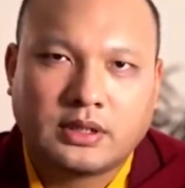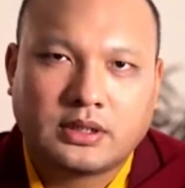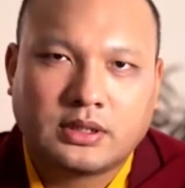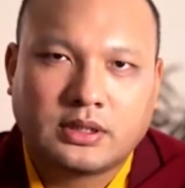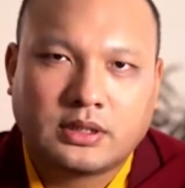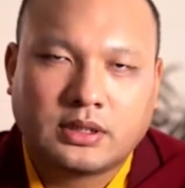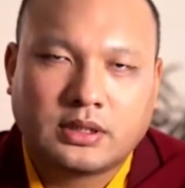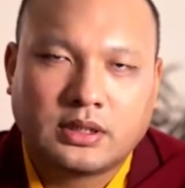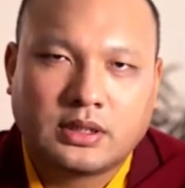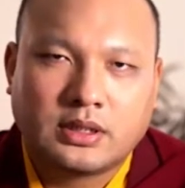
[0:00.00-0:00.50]

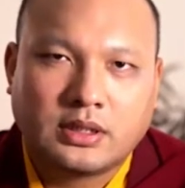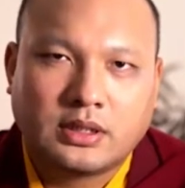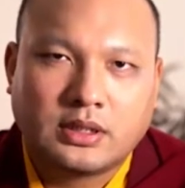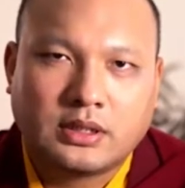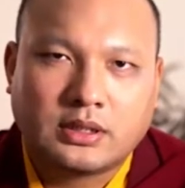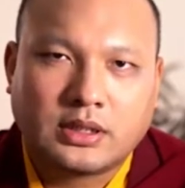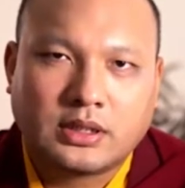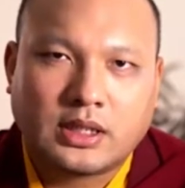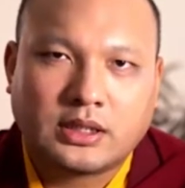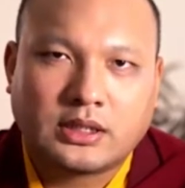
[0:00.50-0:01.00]
there are
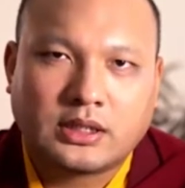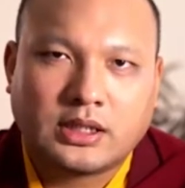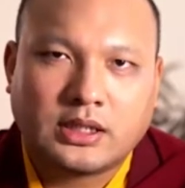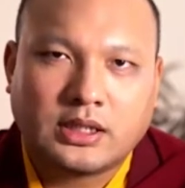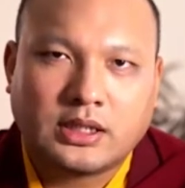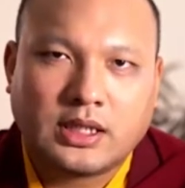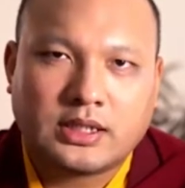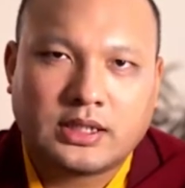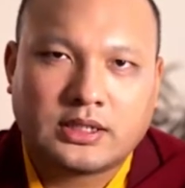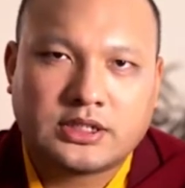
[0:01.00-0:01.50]
texts about
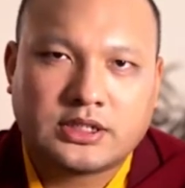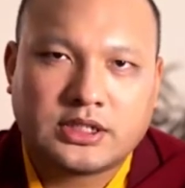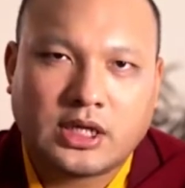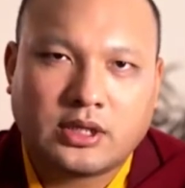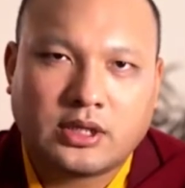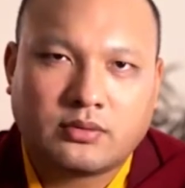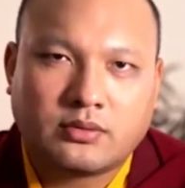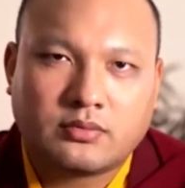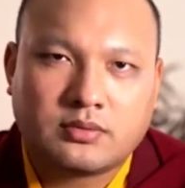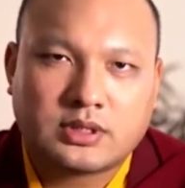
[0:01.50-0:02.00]
the
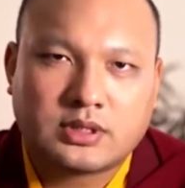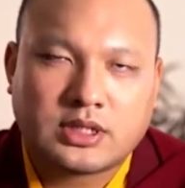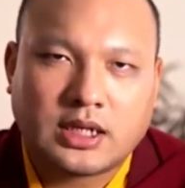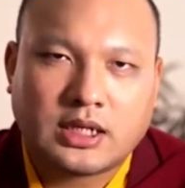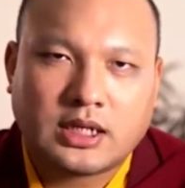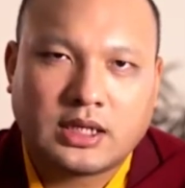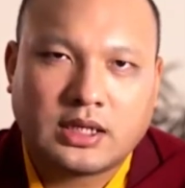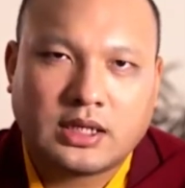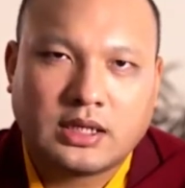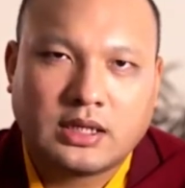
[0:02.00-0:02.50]
Mahamudra
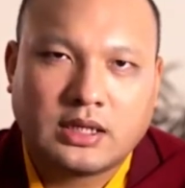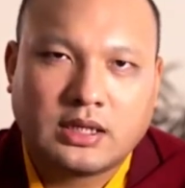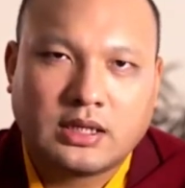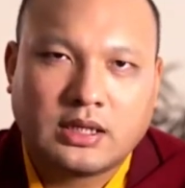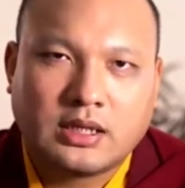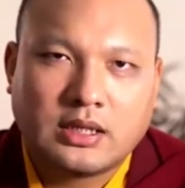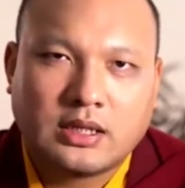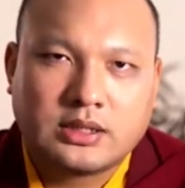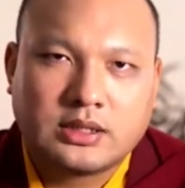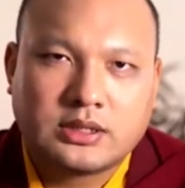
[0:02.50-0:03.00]
instruction
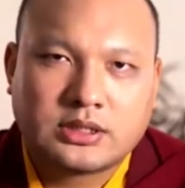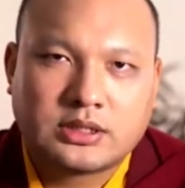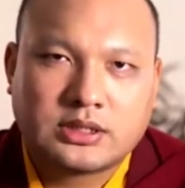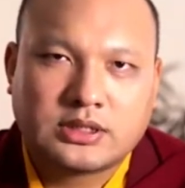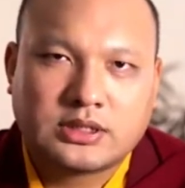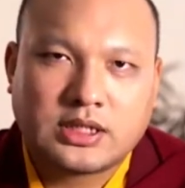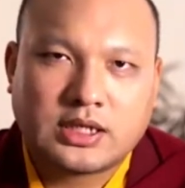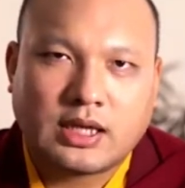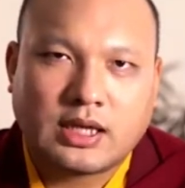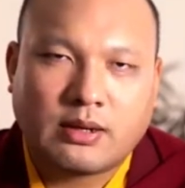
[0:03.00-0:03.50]
from
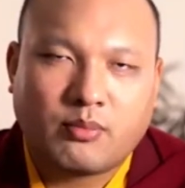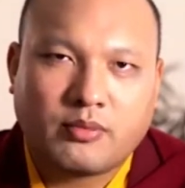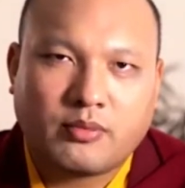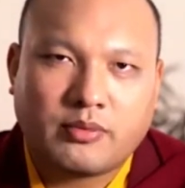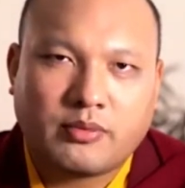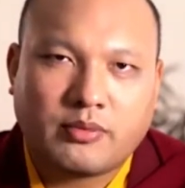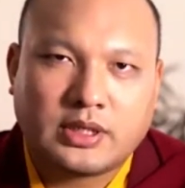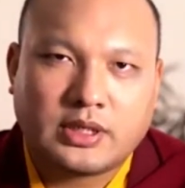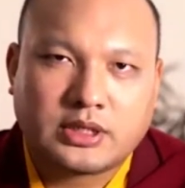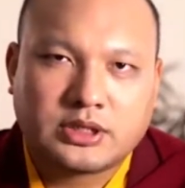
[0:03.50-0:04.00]

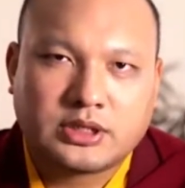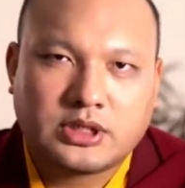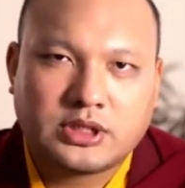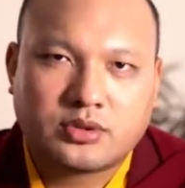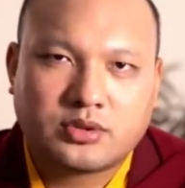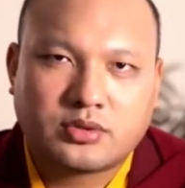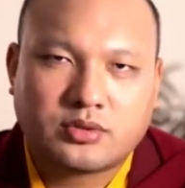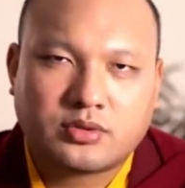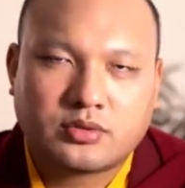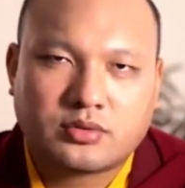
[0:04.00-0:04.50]

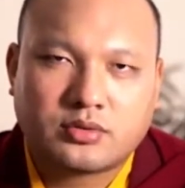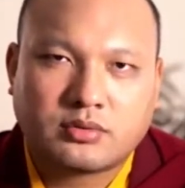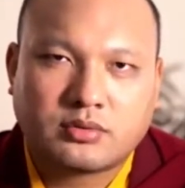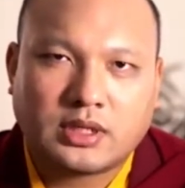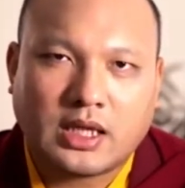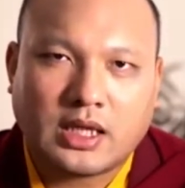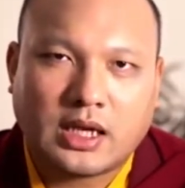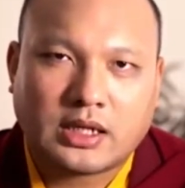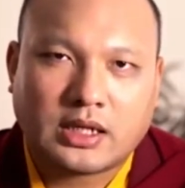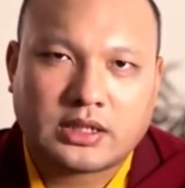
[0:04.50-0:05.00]
Gompoa.
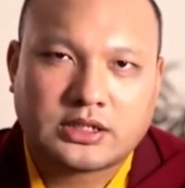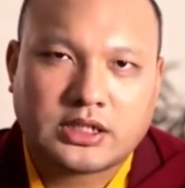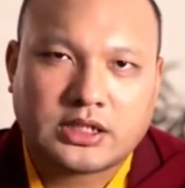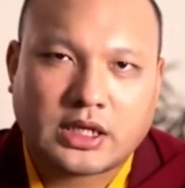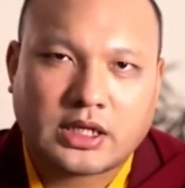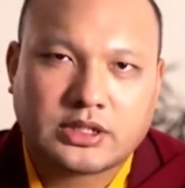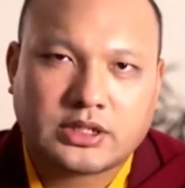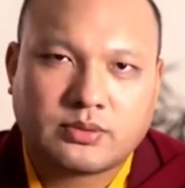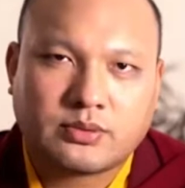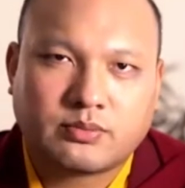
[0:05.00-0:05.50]

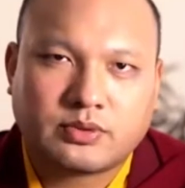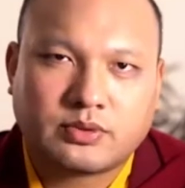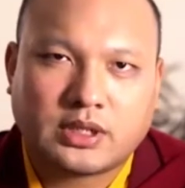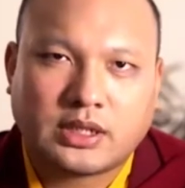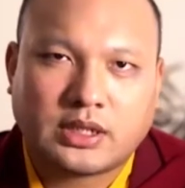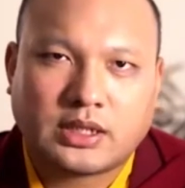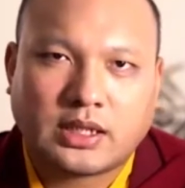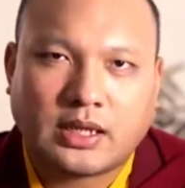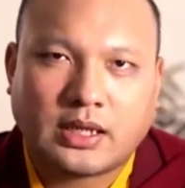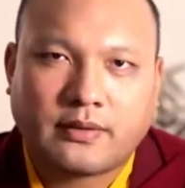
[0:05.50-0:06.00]
Some
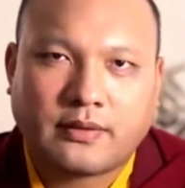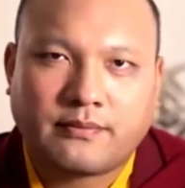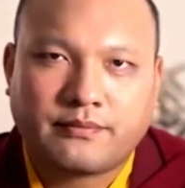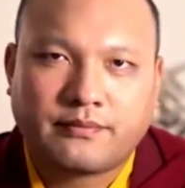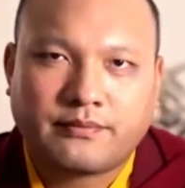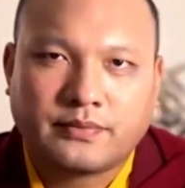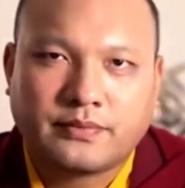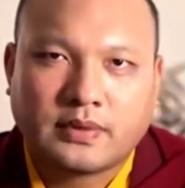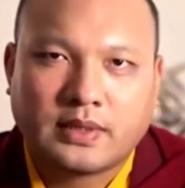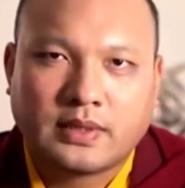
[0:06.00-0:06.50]
Gampoa's
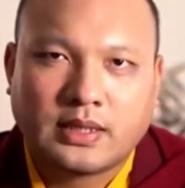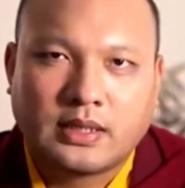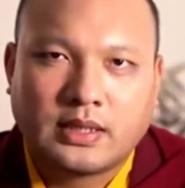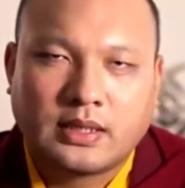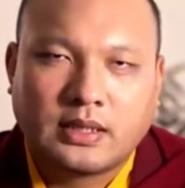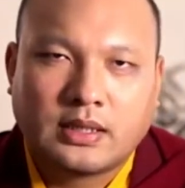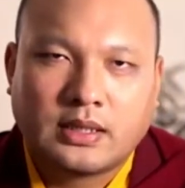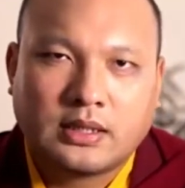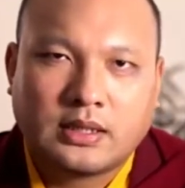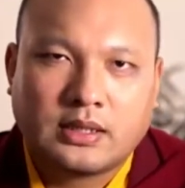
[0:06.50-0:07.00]

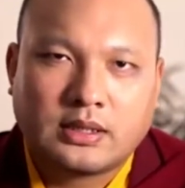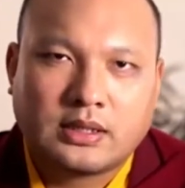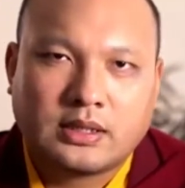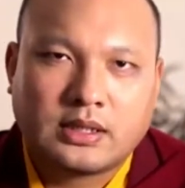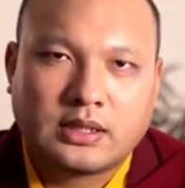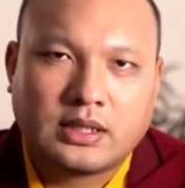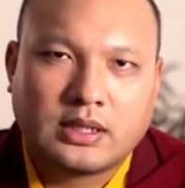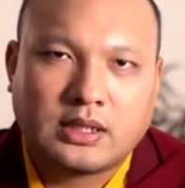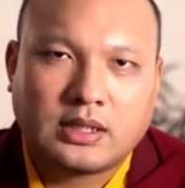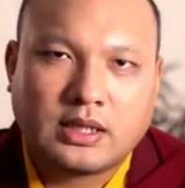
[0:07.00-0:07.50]

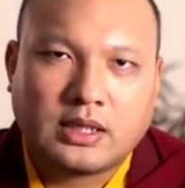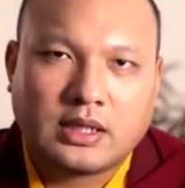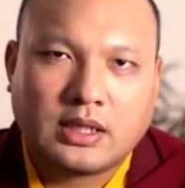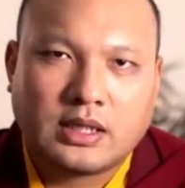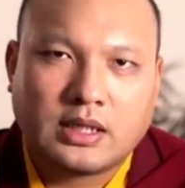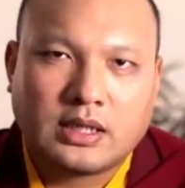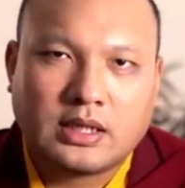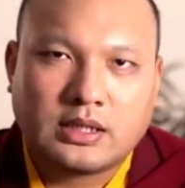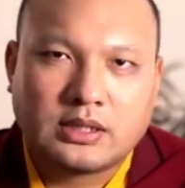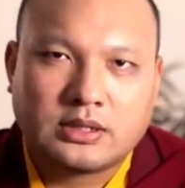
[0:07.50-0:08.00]

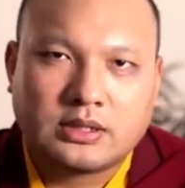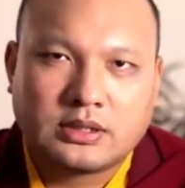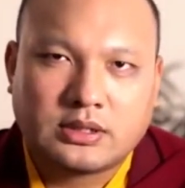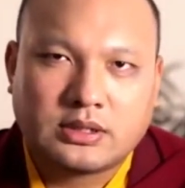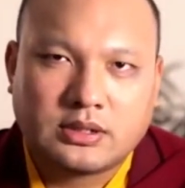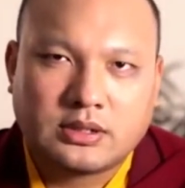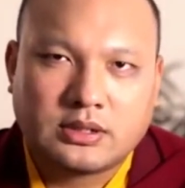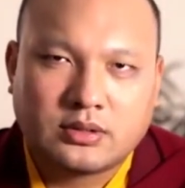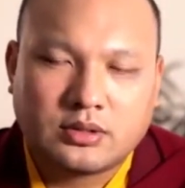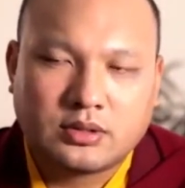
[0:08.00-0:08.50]
later way of
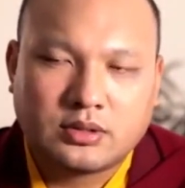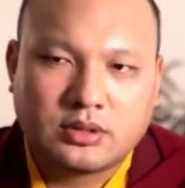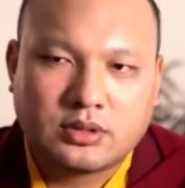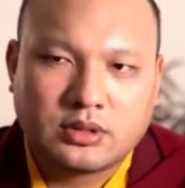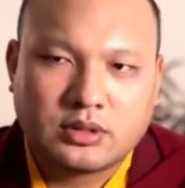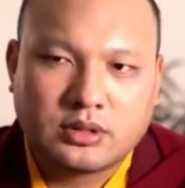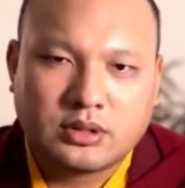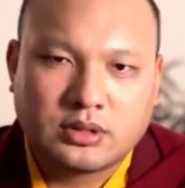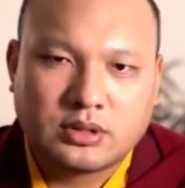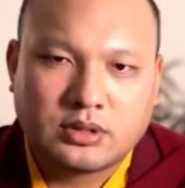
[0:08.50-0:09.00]
teaching
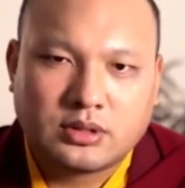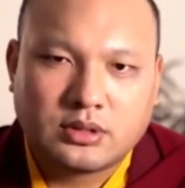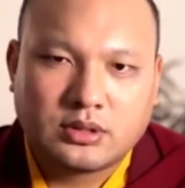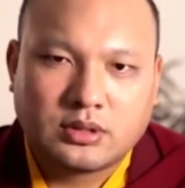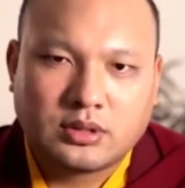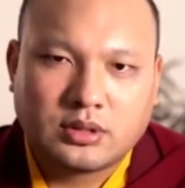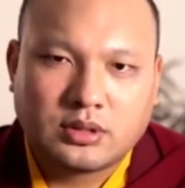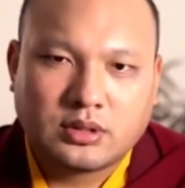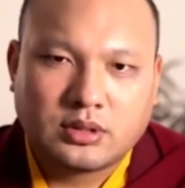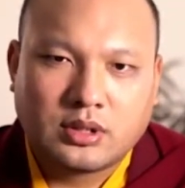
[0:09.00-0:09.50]

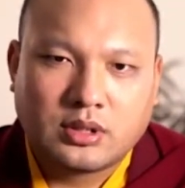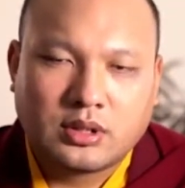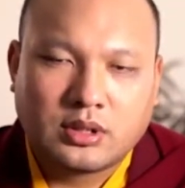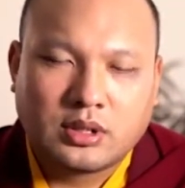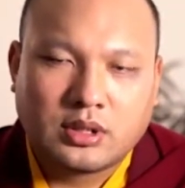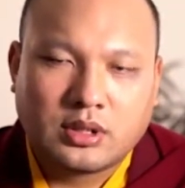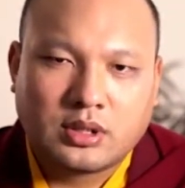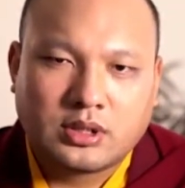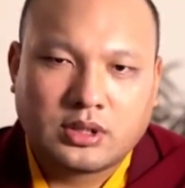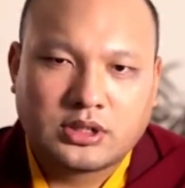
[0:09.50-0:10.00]

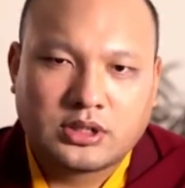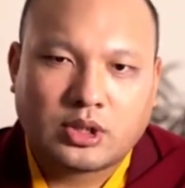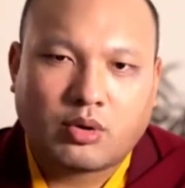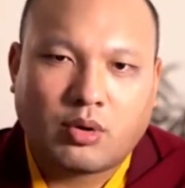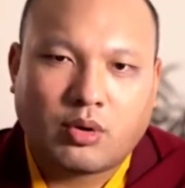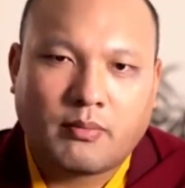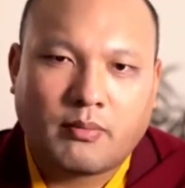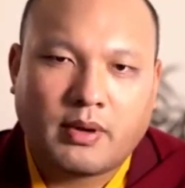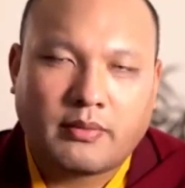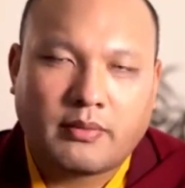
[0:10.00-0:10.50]

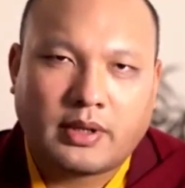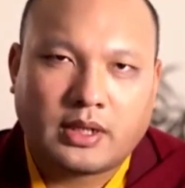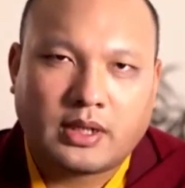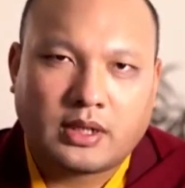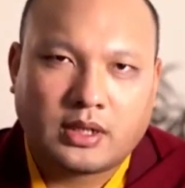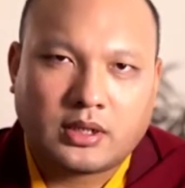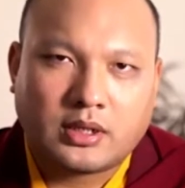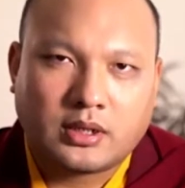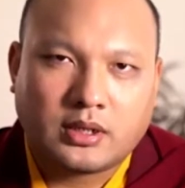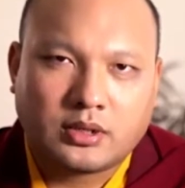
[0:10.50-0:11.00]
Gampopa
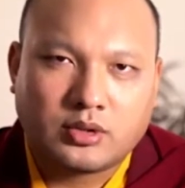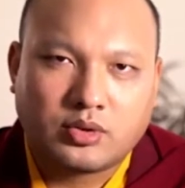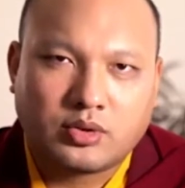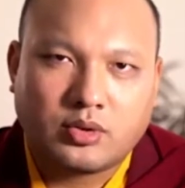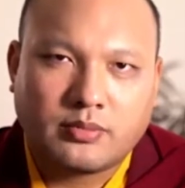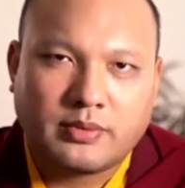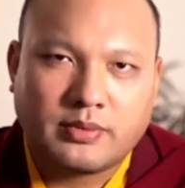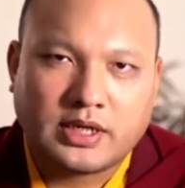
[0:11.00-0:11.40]
Mahamudra.